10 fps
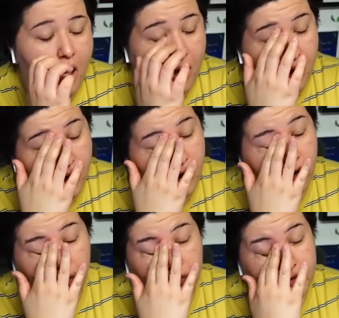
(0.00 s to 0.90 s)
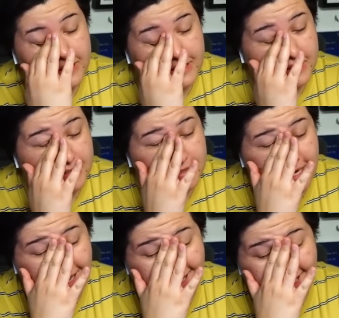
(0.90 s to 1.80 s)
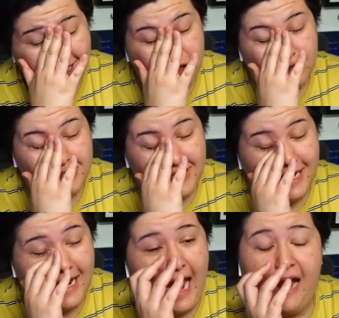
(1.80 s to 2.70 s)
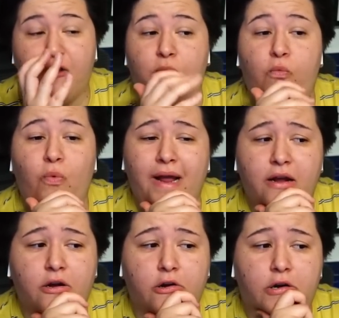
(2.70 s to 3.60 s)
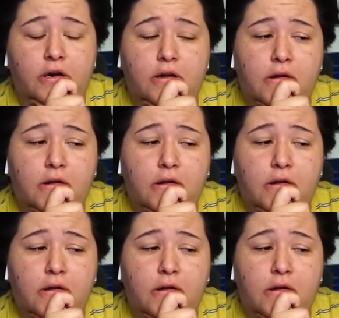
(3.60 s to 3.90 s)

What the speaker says: Oh, this is interesting and weird.